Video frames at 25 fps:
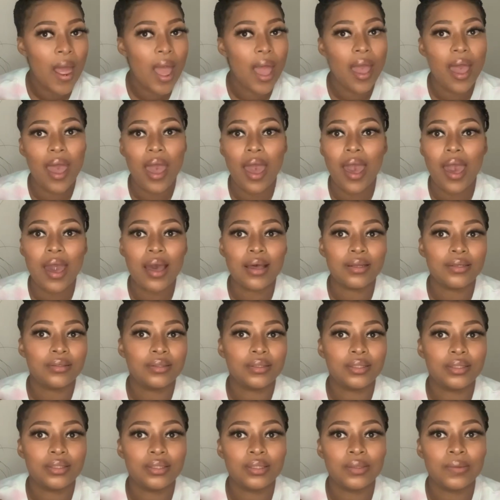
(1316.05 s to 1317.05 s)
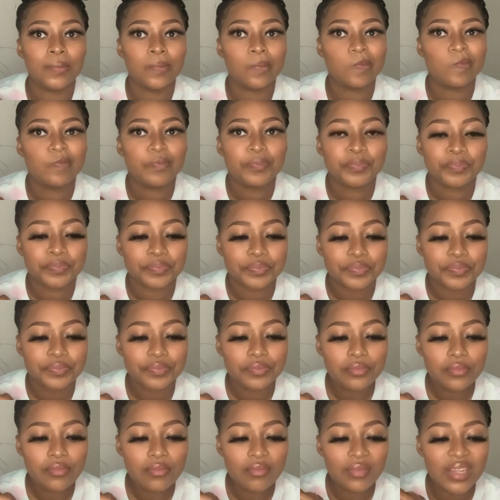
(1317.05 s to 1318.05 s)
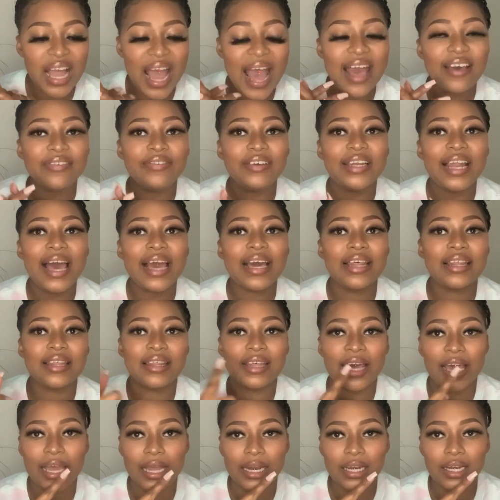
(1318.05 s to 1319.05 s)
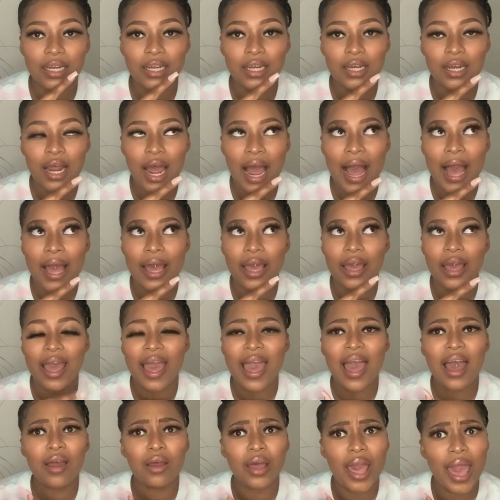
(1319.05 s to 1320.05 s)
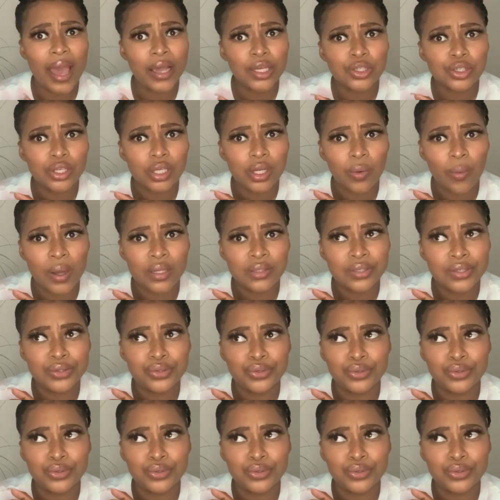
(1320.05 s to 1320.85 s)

And I feel like then I actually wanted